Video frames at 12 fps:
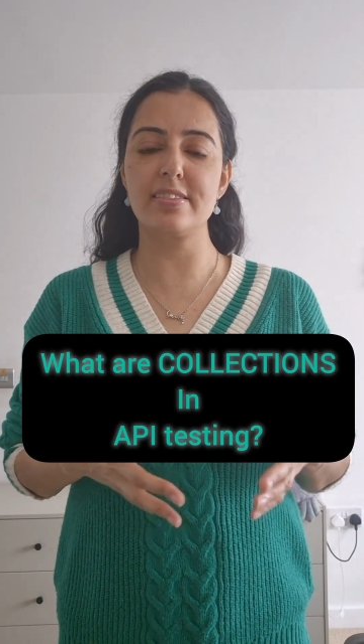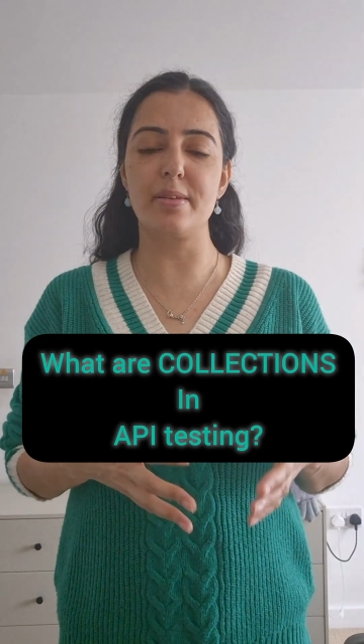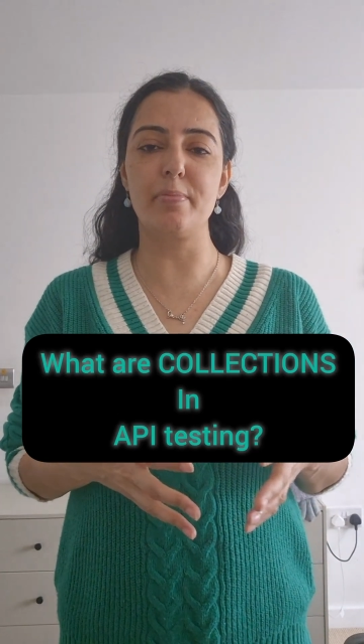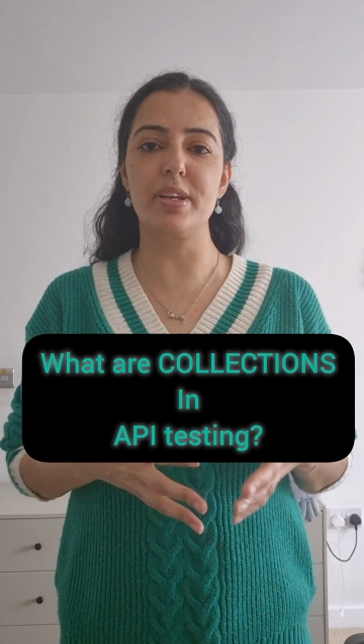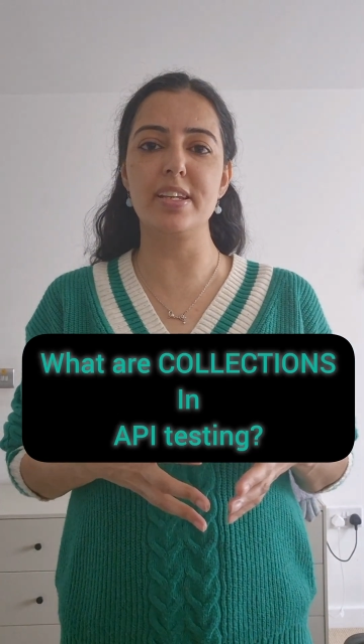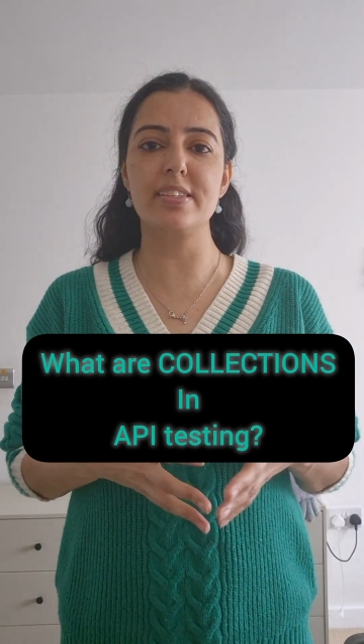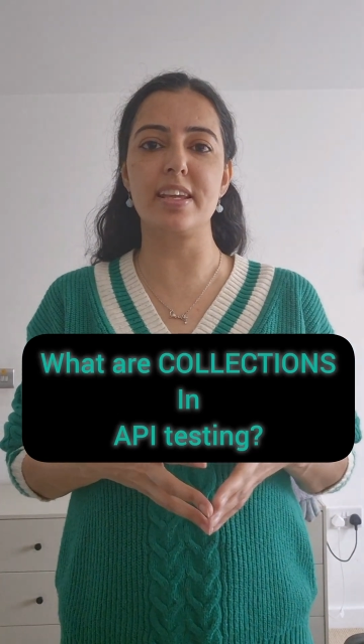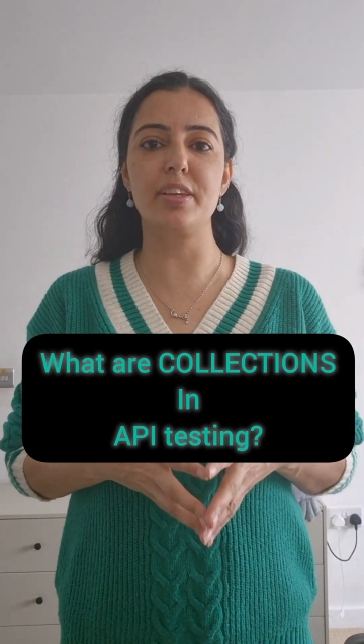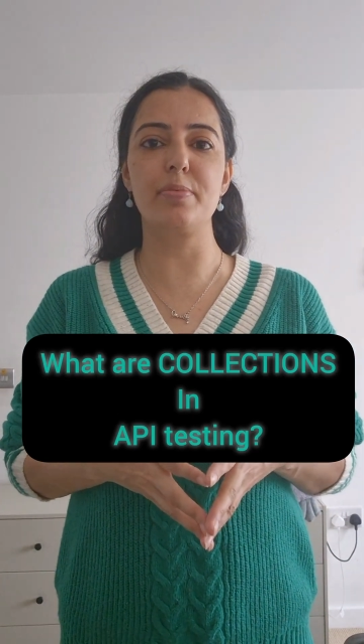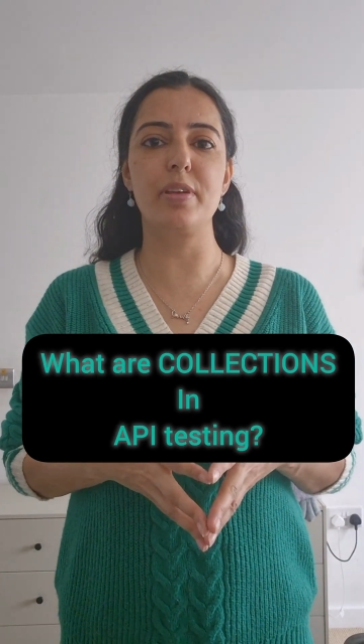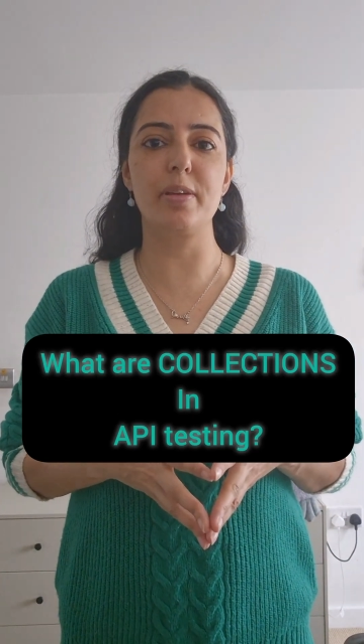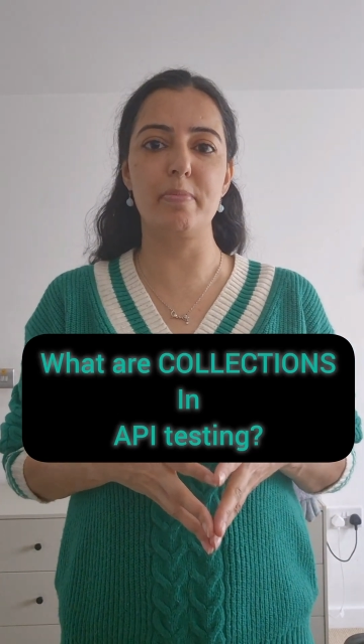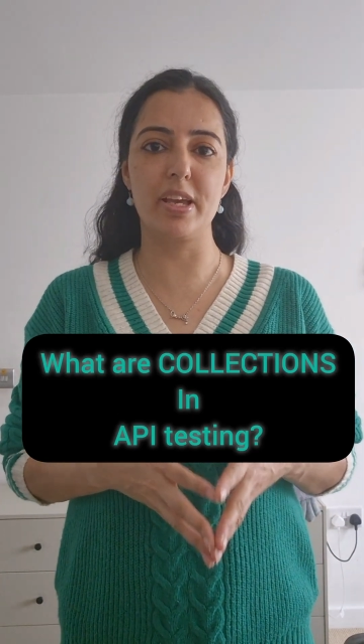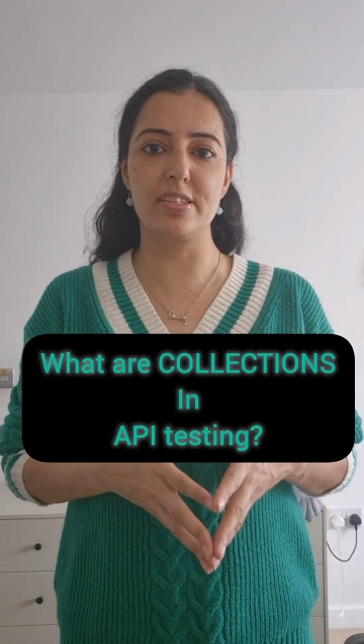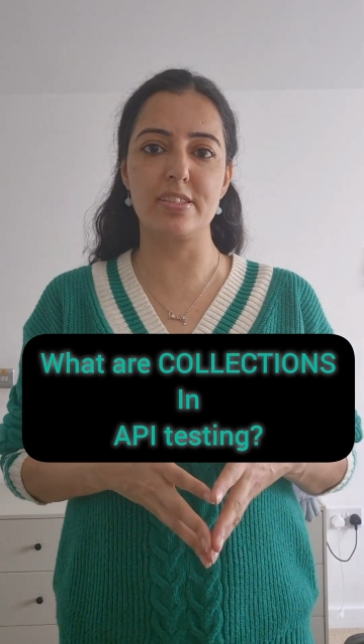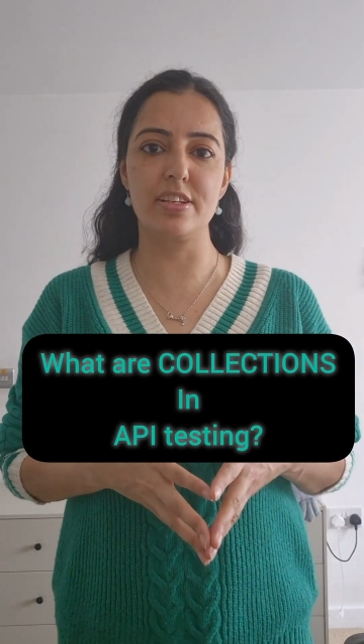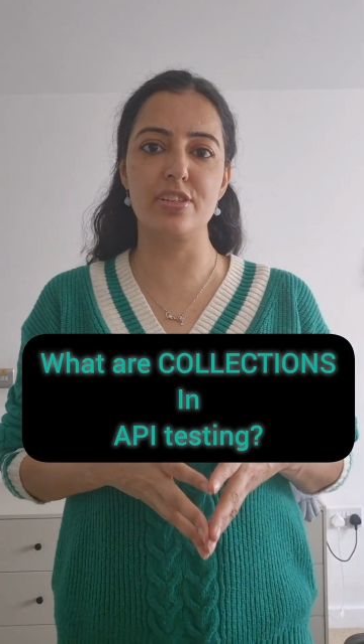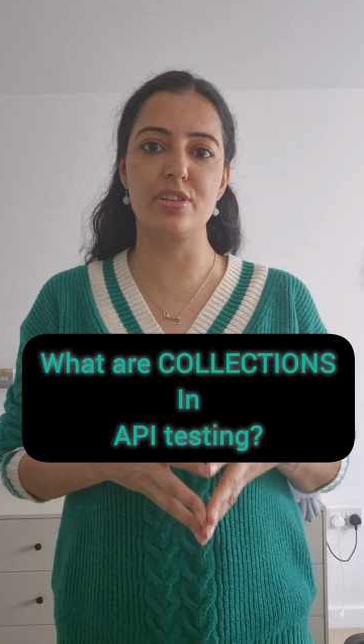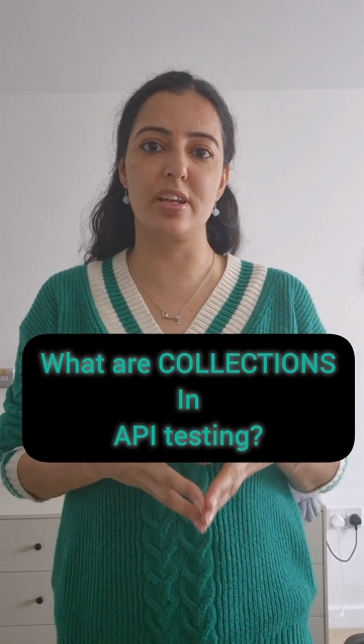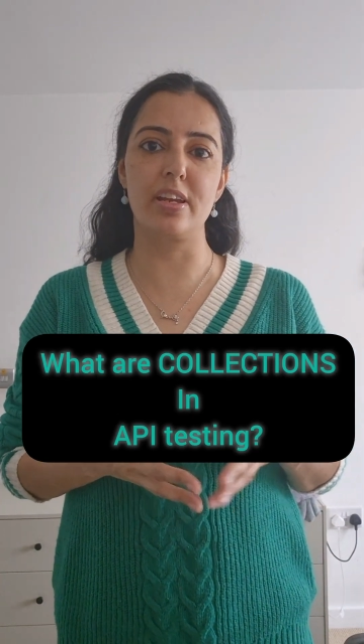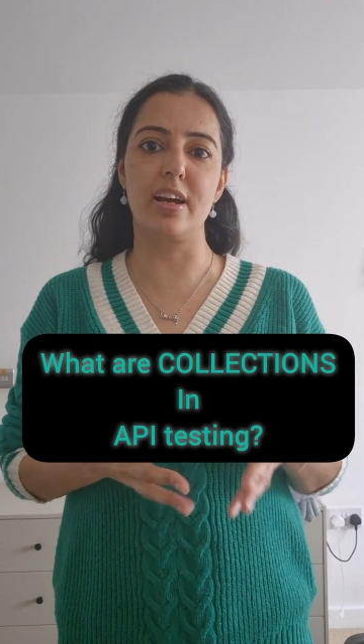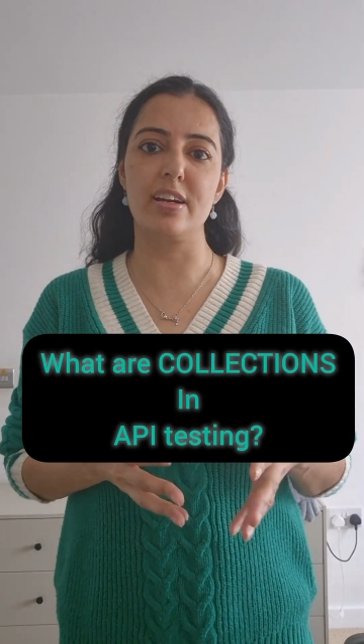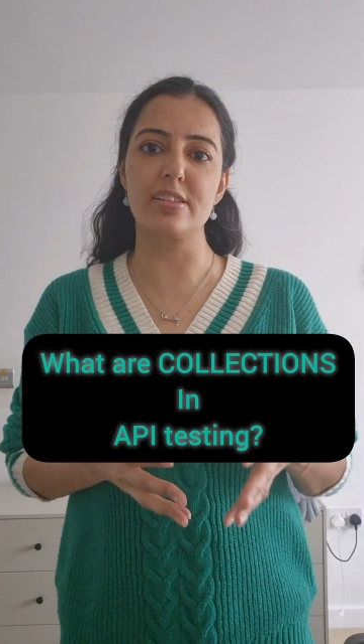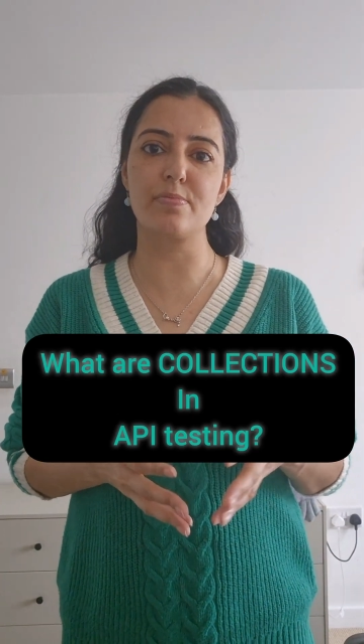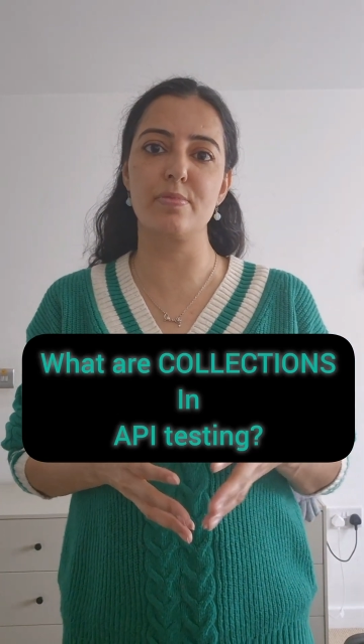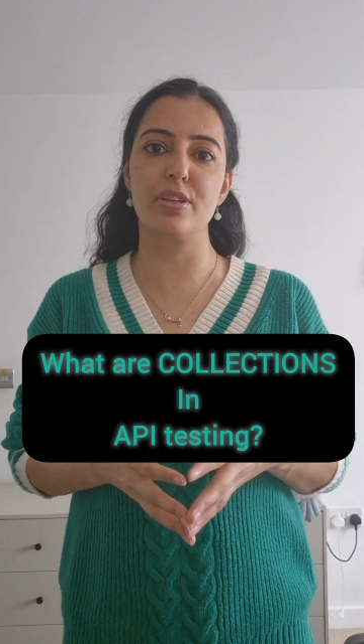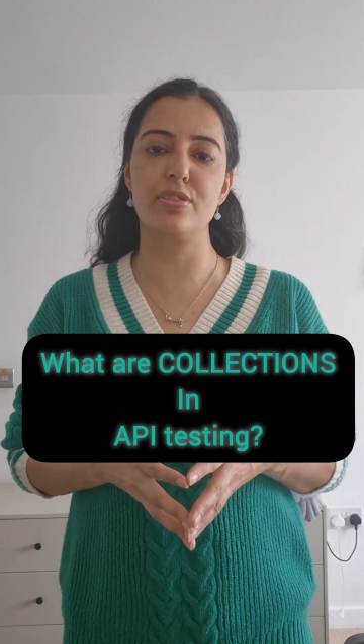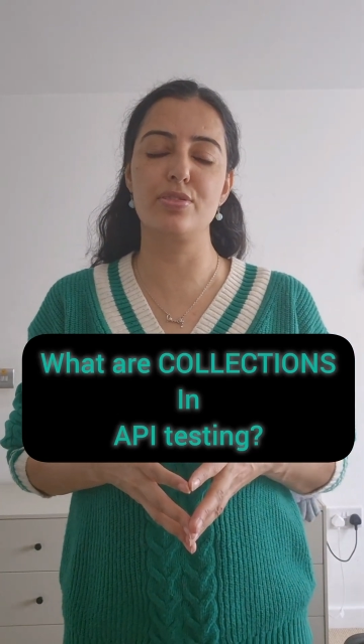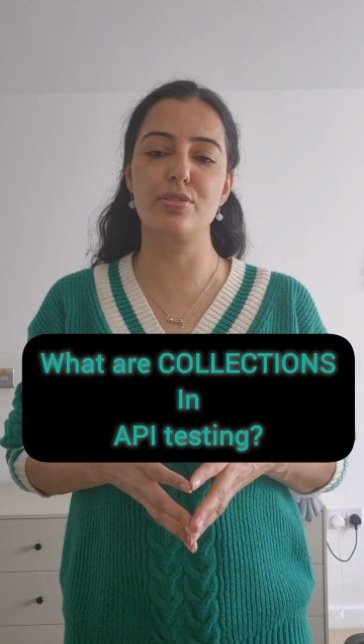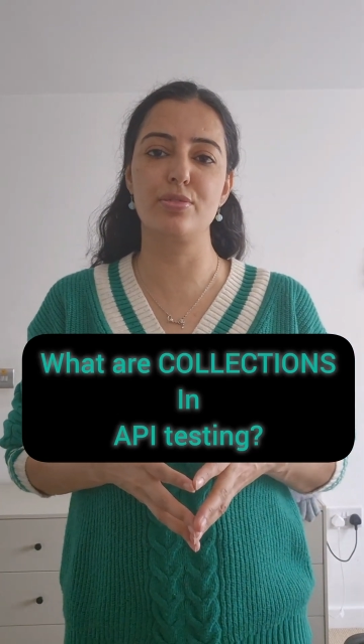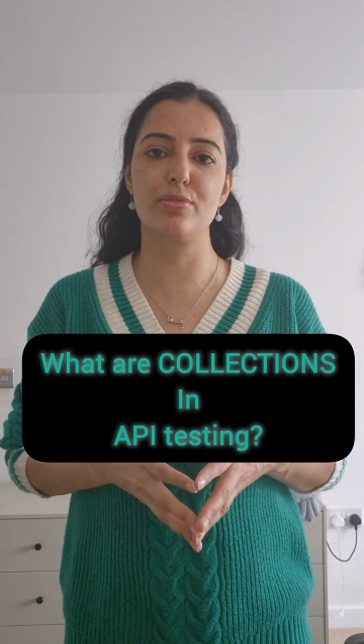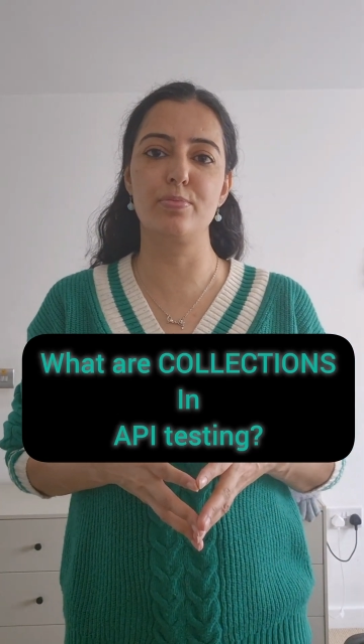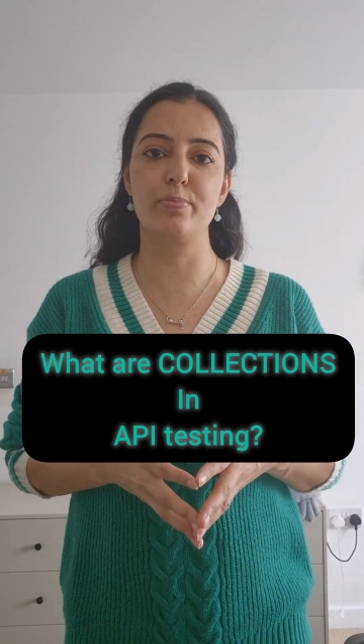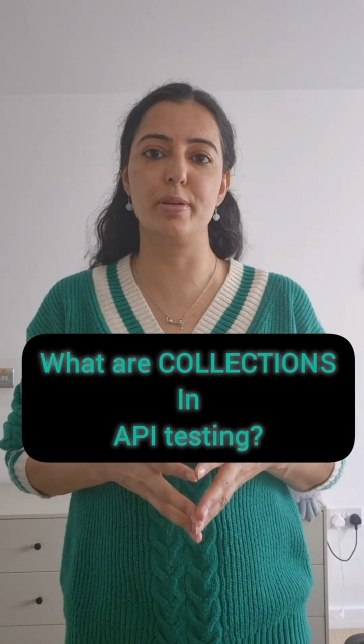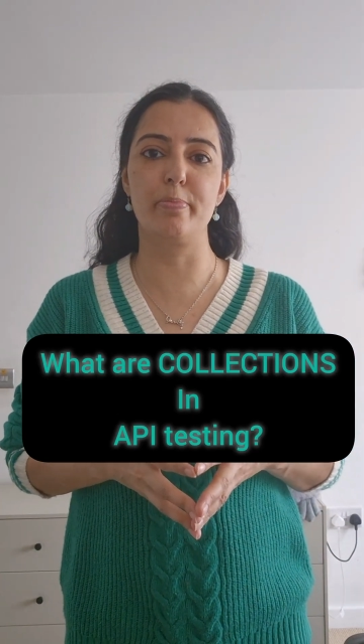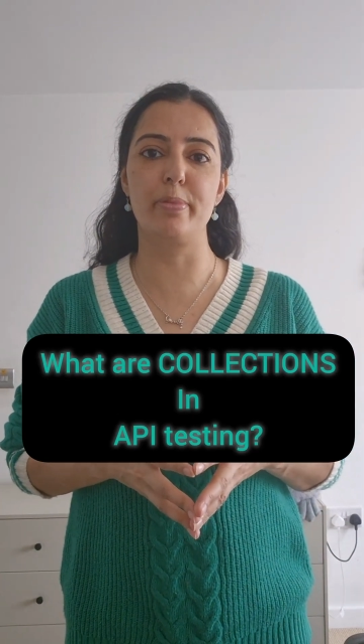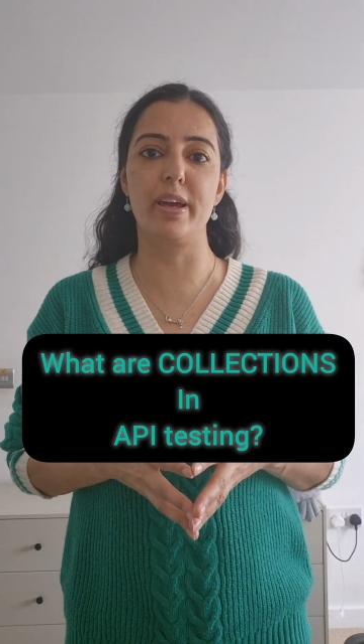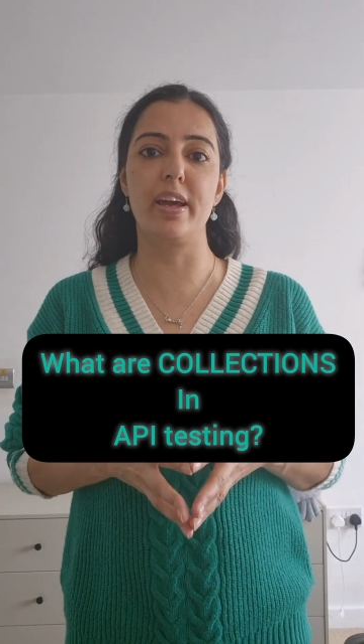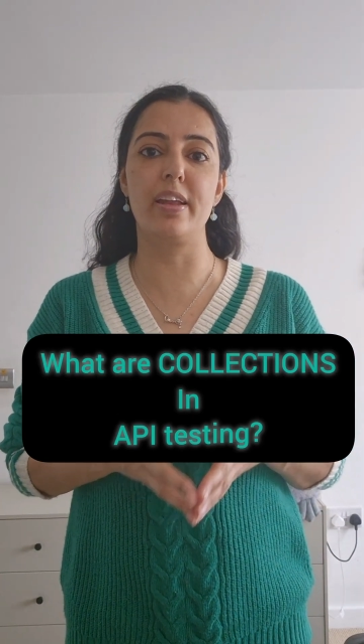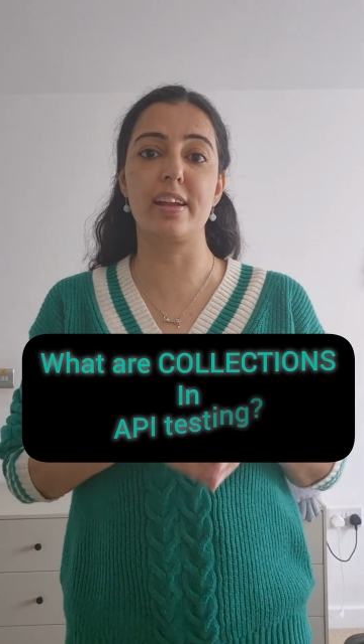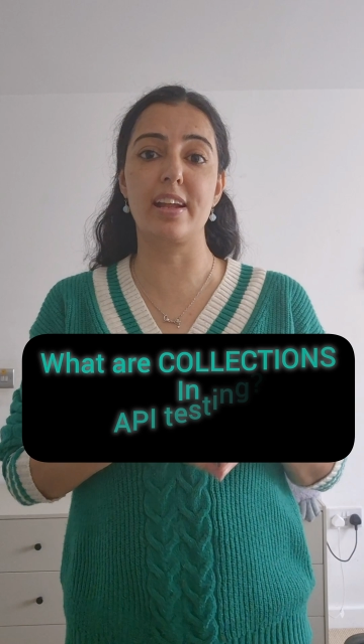somebody sent me a message and asked me to prepare